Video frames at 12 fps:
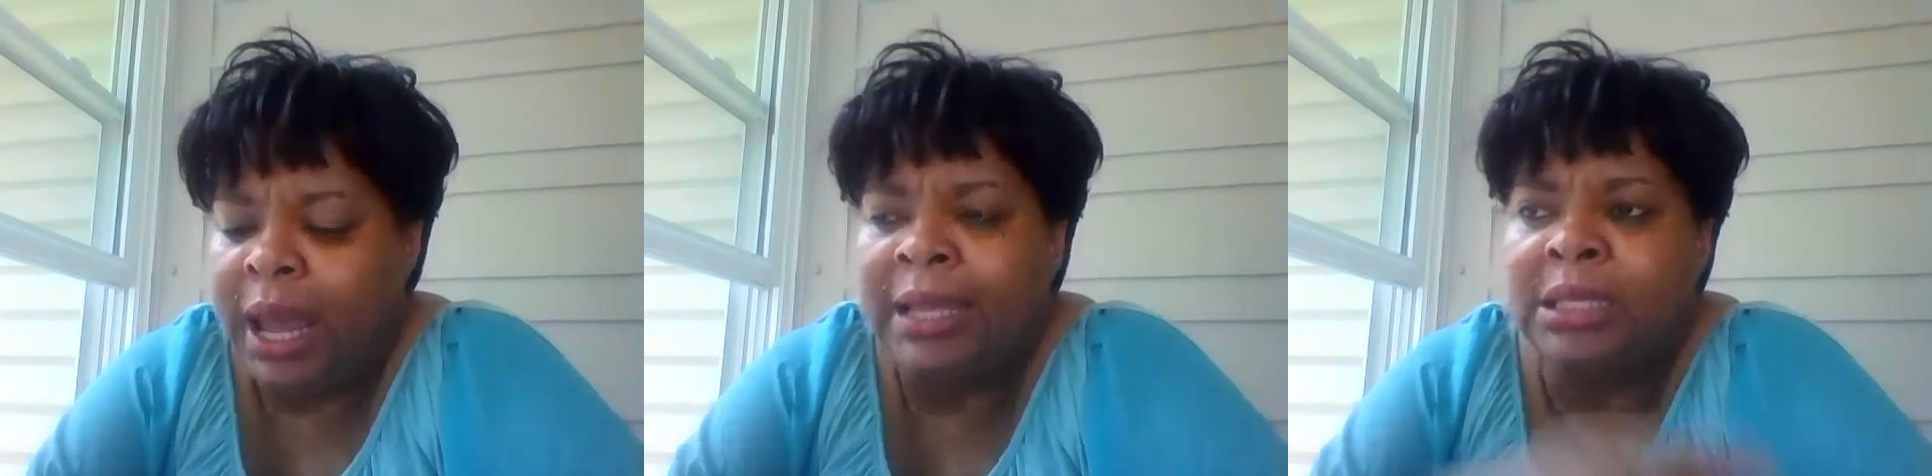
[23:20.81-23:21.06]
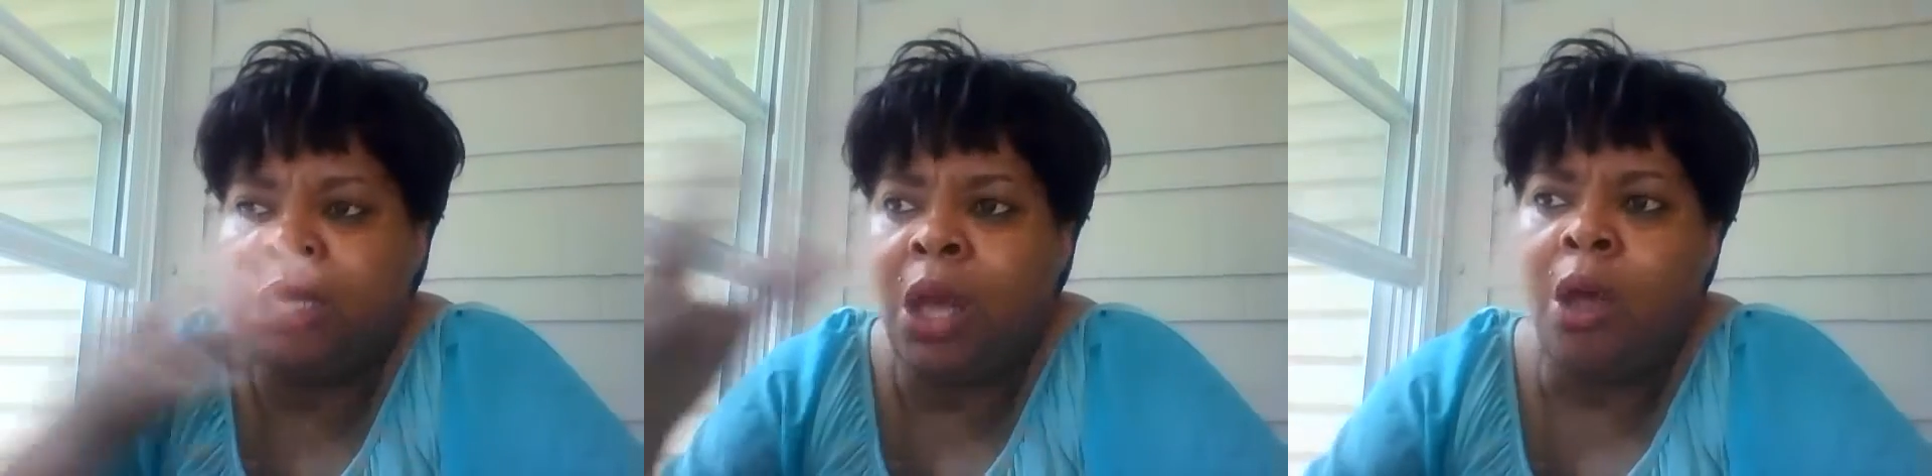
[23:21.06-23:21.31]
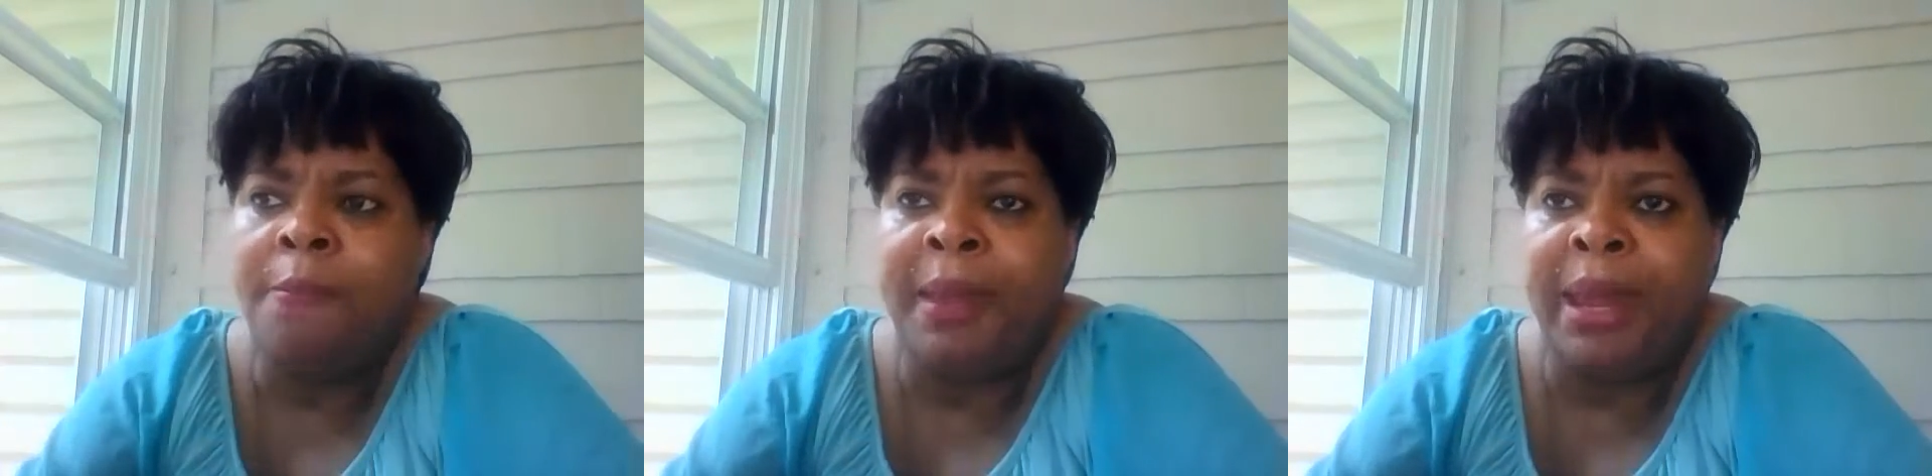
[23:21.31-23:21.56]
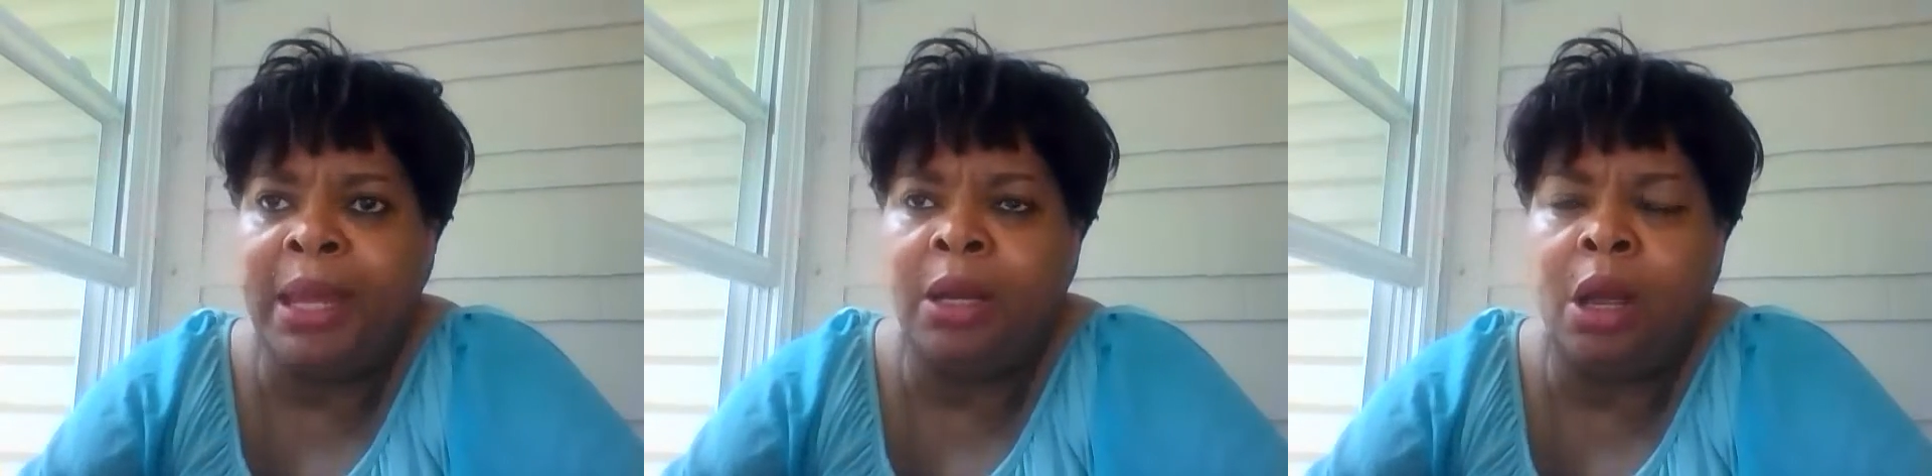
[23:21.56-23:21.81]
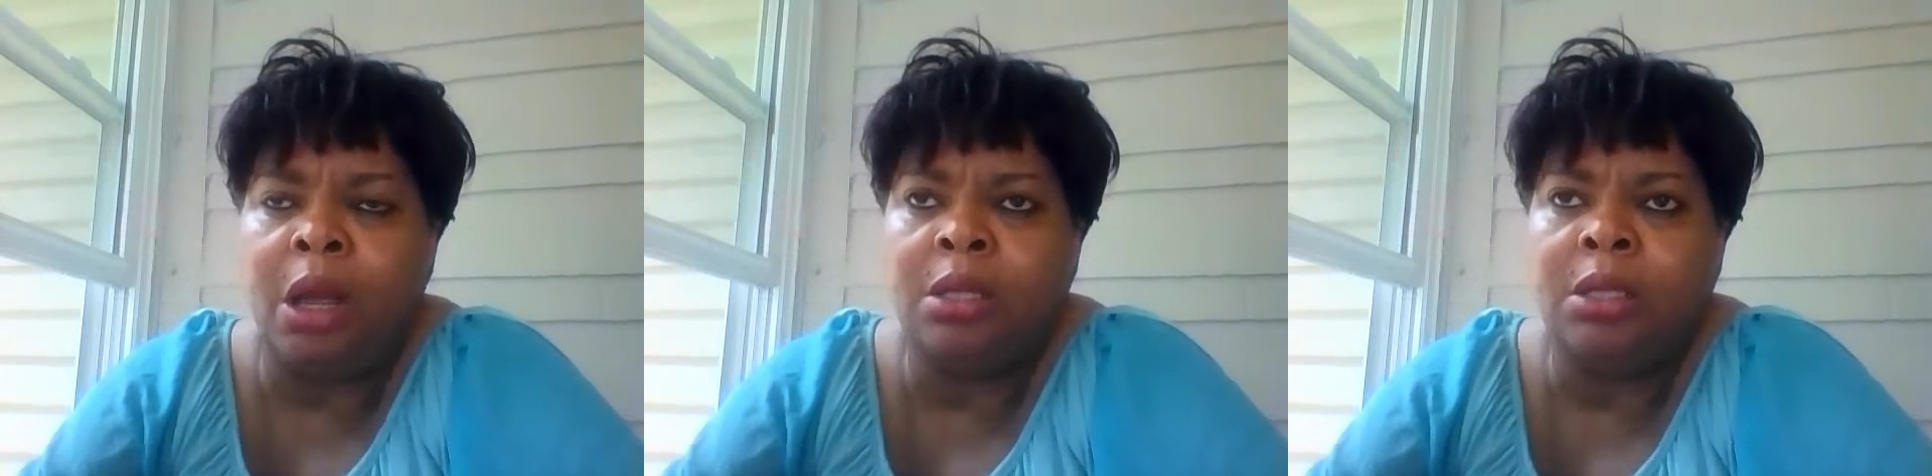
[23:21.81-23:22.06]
saw a man